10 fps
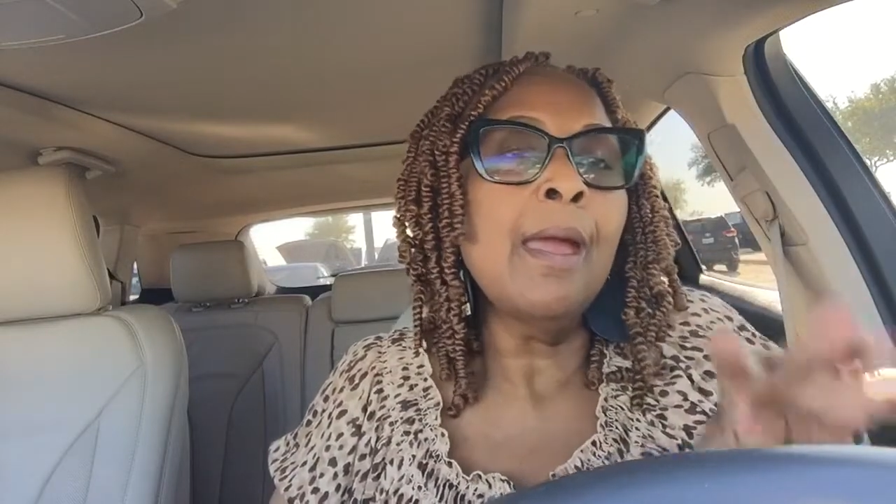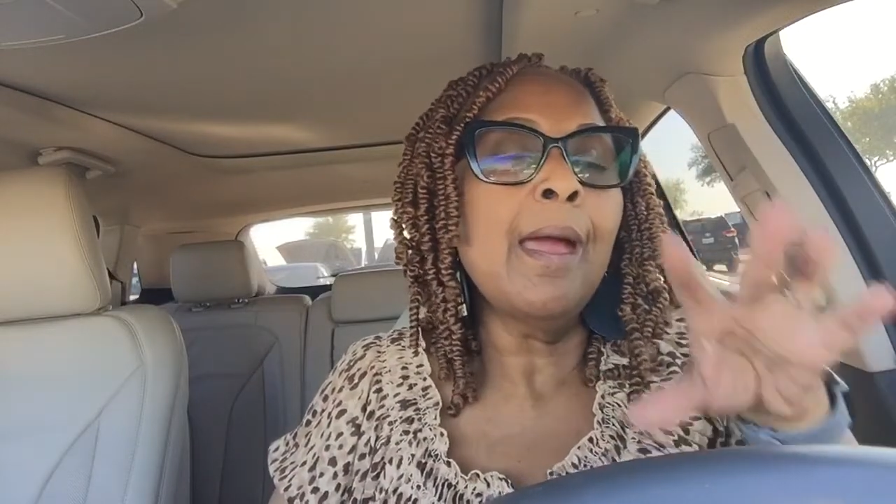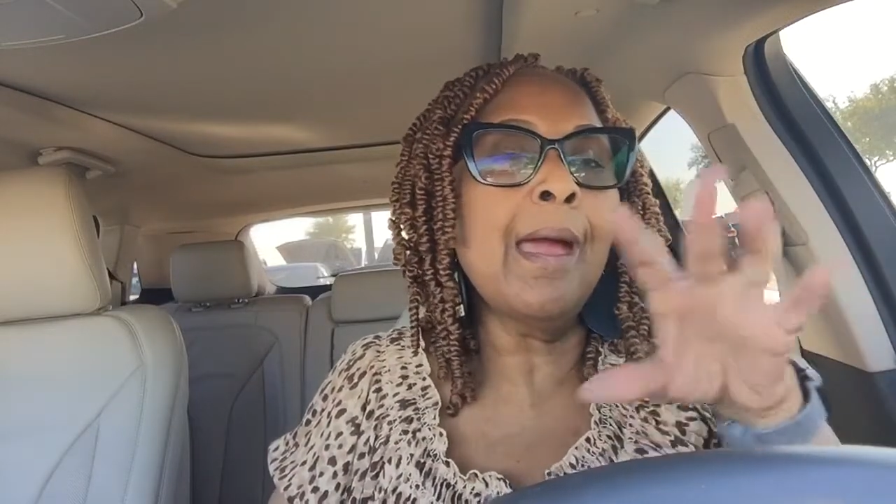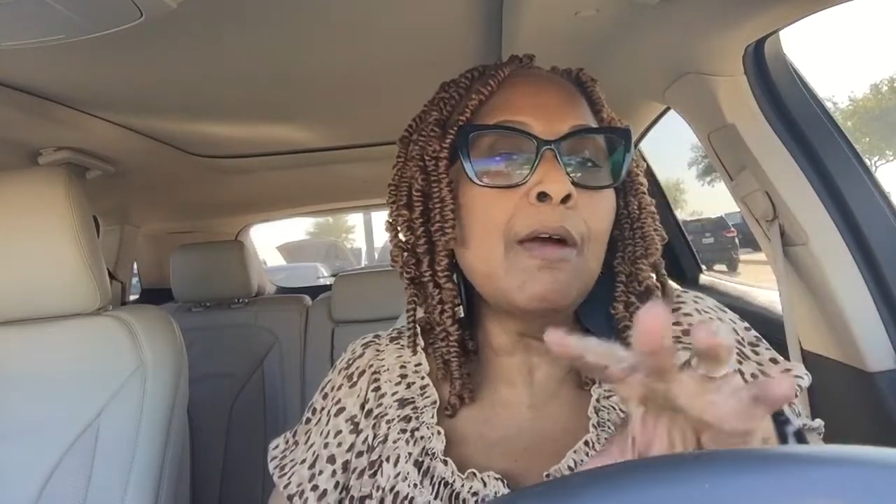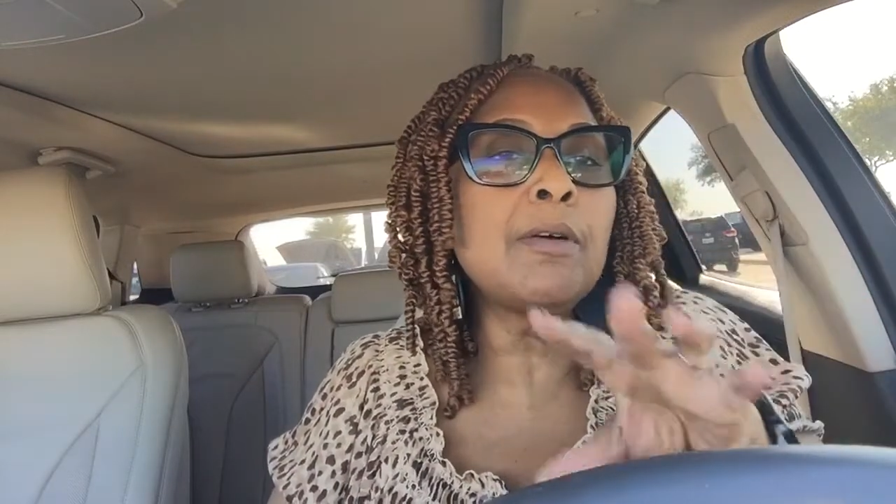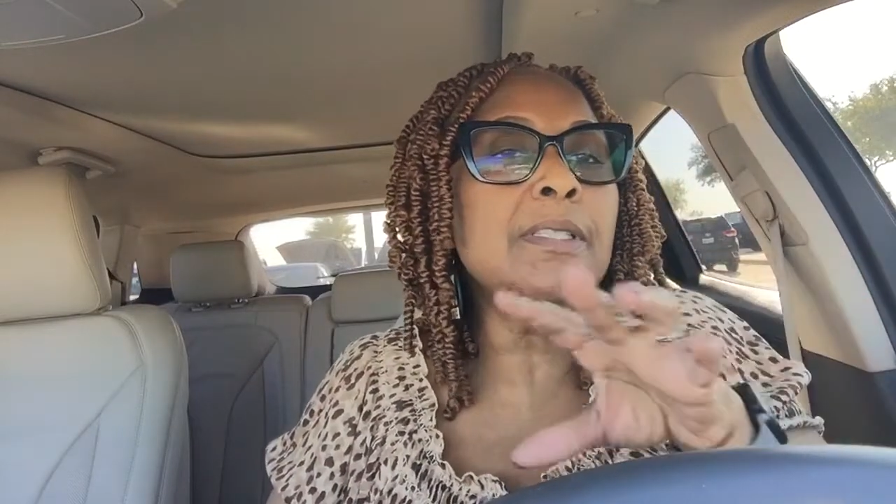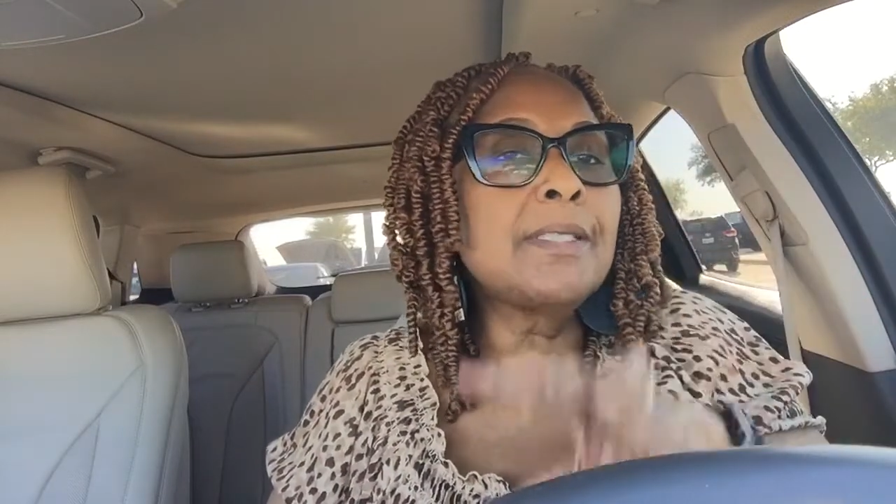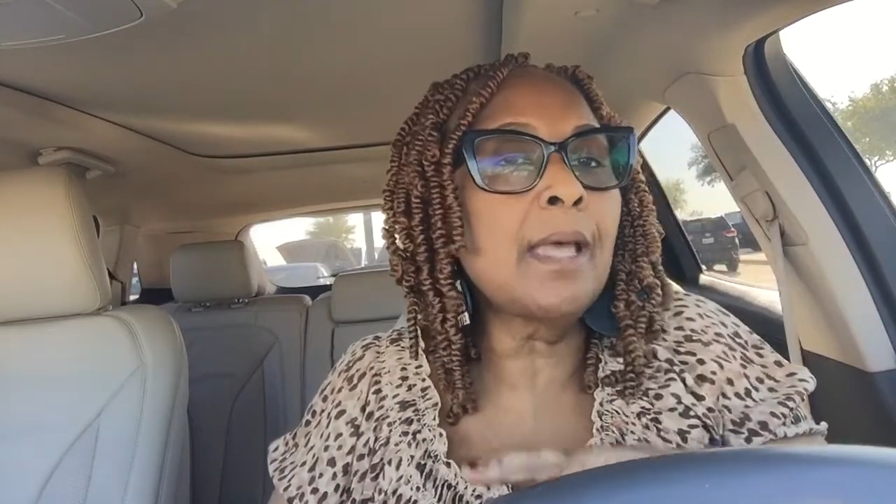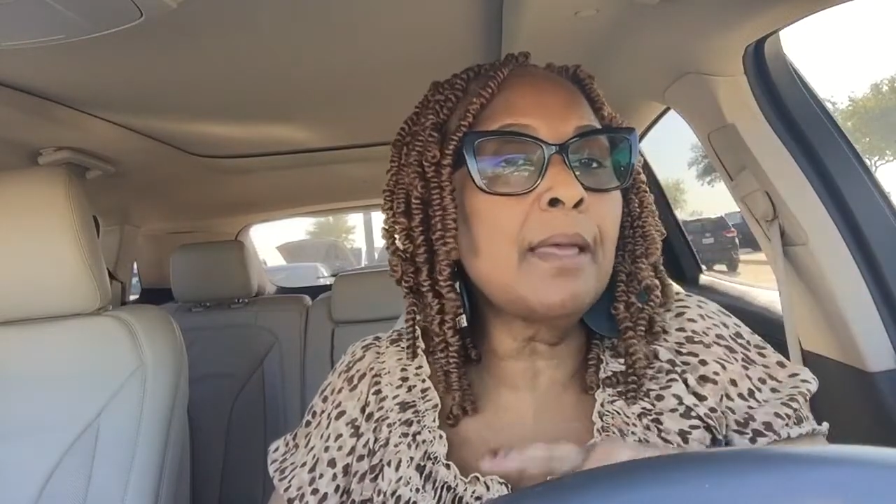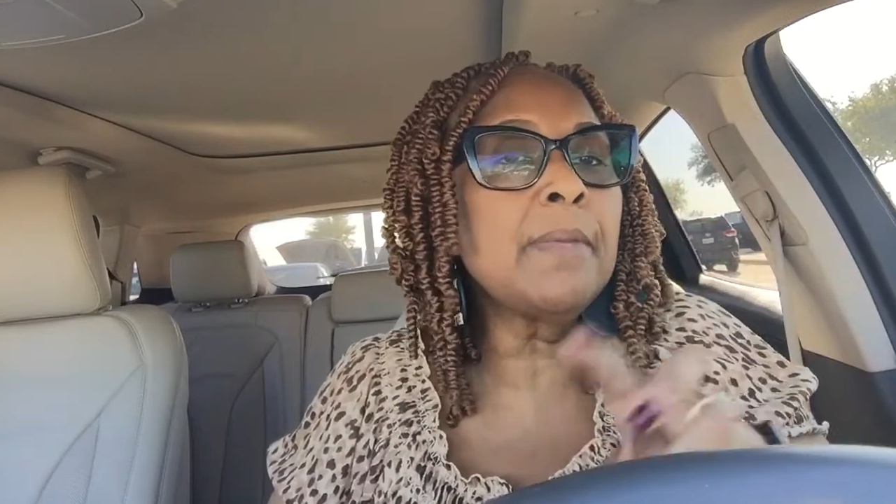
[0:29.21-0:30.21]
how
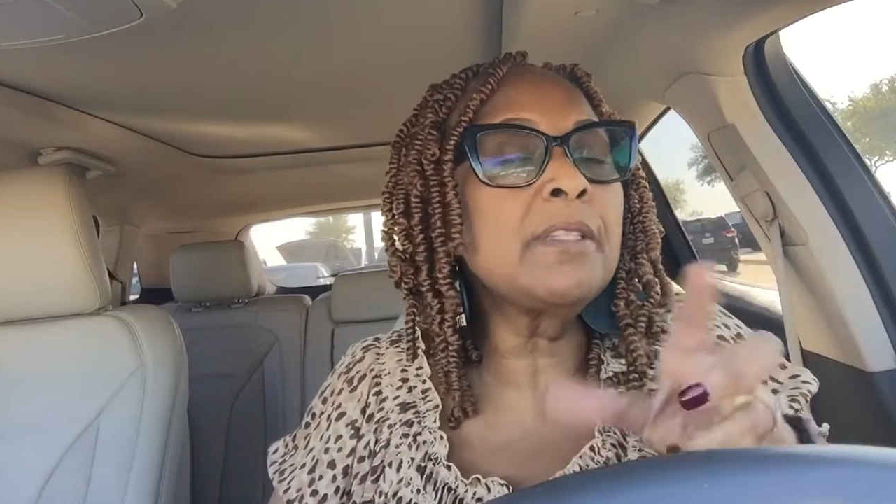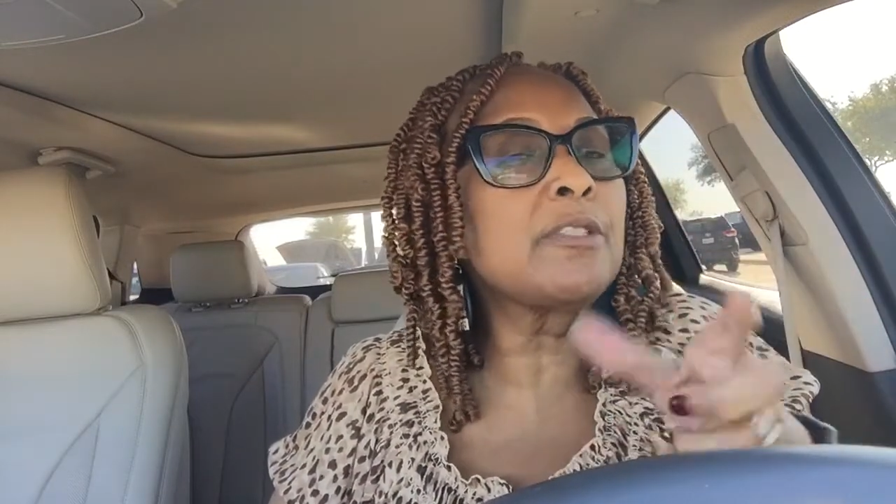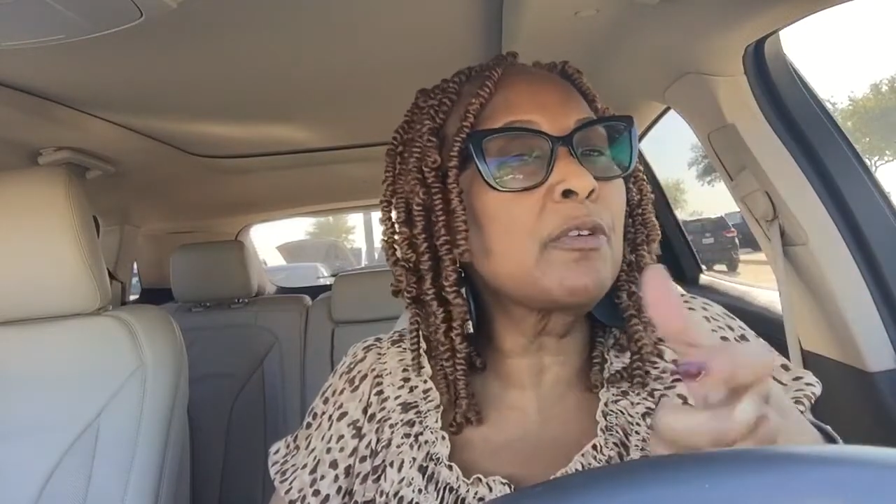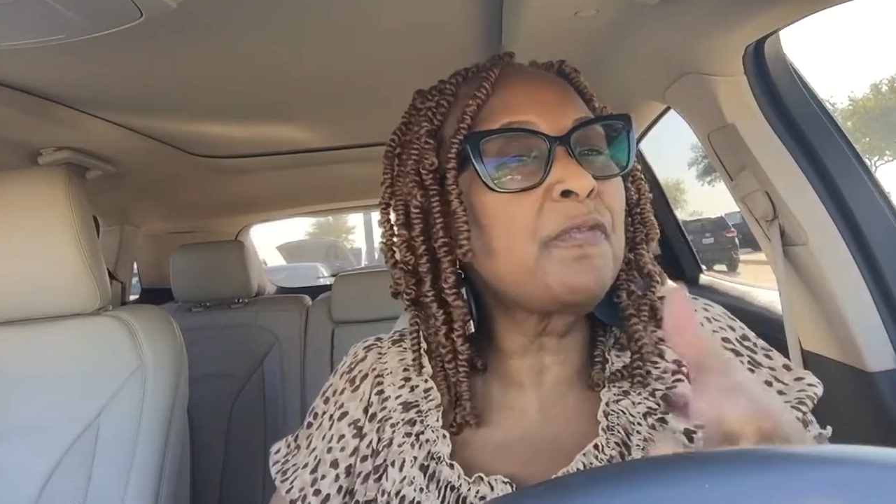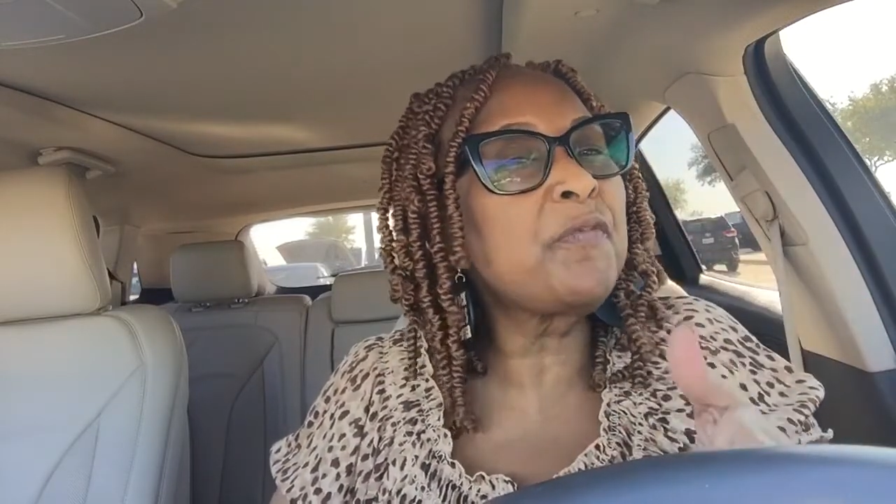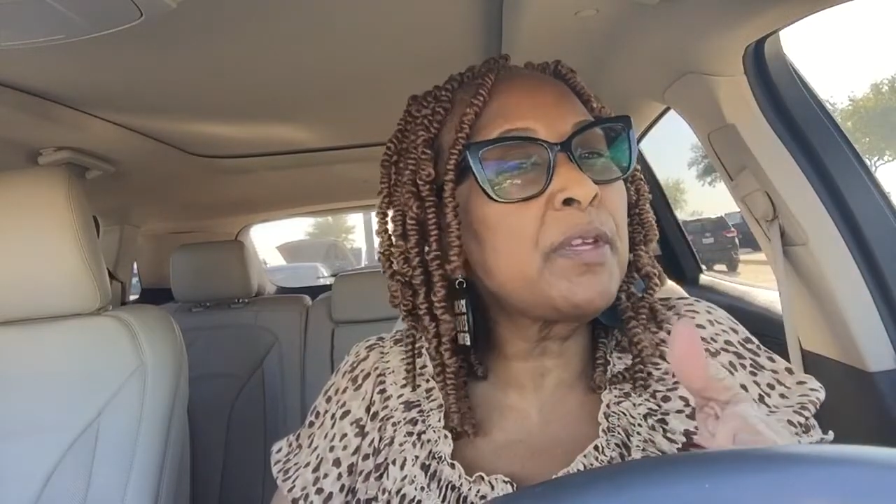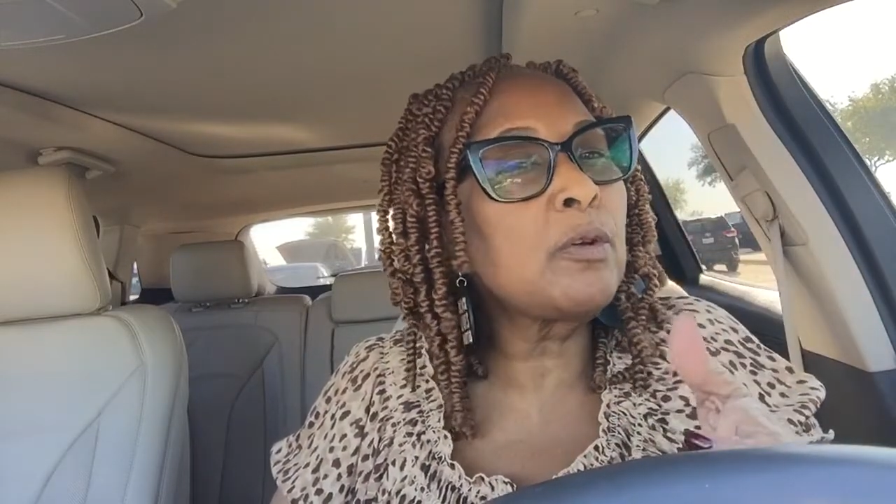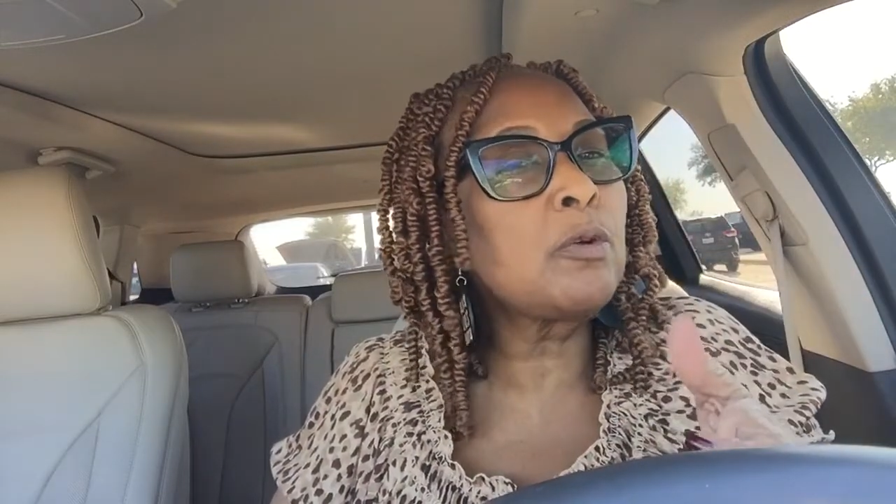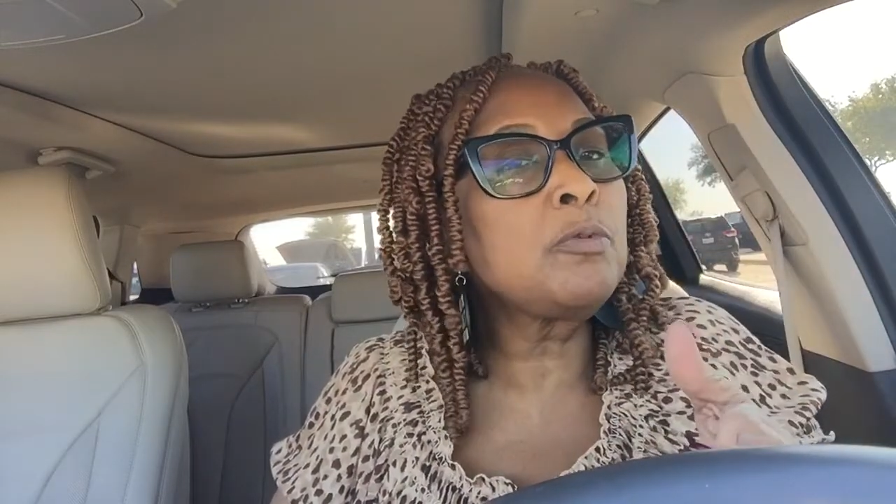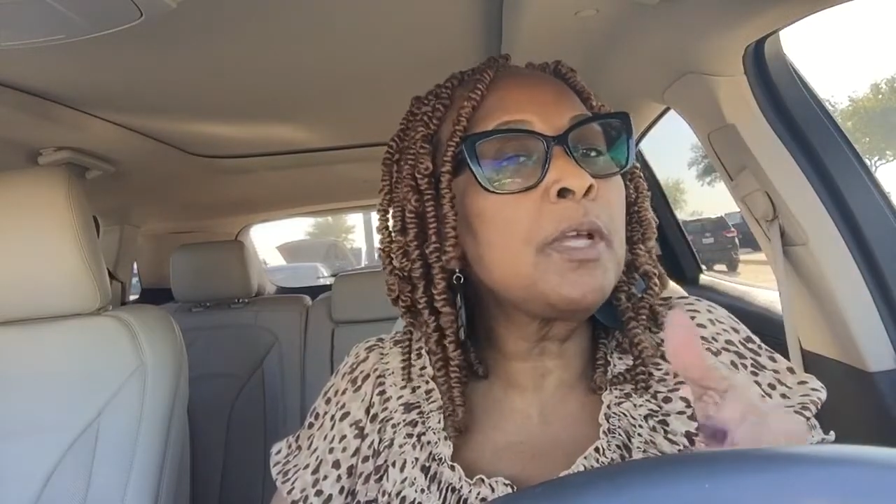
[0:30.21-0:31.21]
assignments are
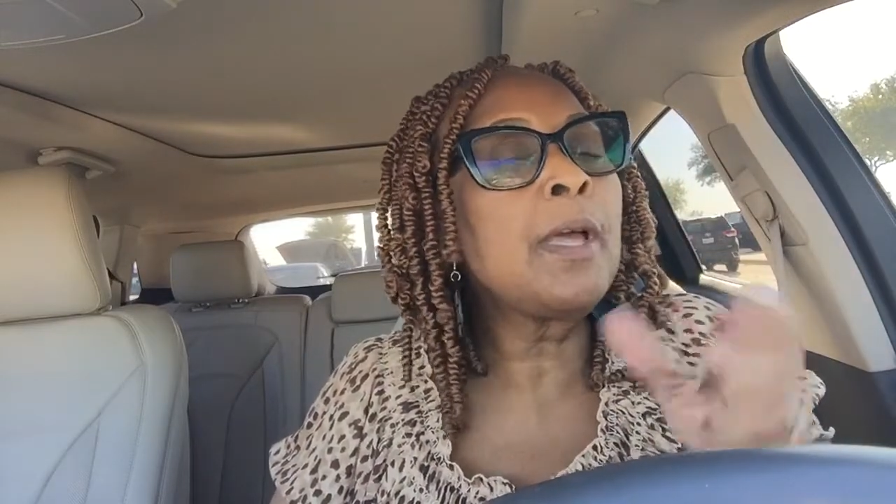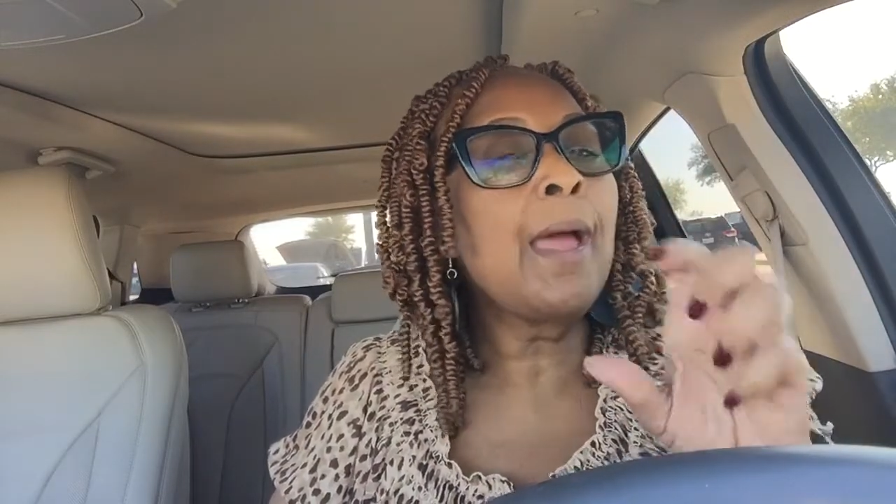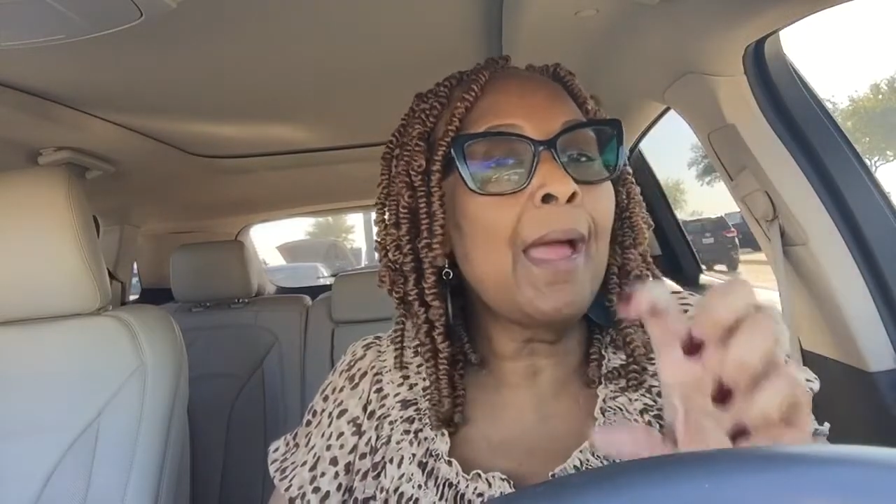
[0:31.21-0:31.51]
filled,